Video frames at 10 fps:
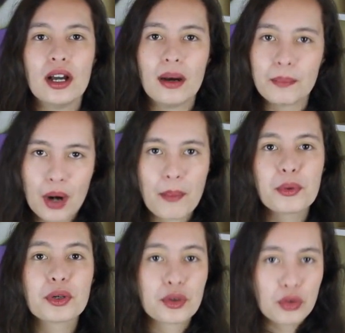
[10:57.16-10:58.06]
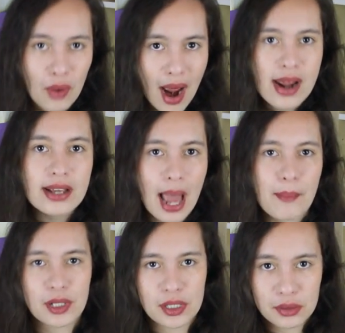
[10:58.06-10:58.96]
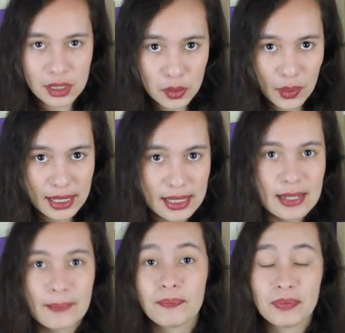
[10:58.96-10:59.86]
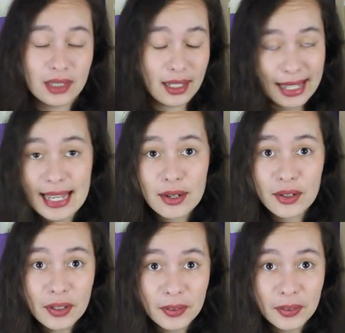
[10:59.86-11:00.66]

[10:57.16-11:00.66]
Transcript: proper crying episodes twice. Here,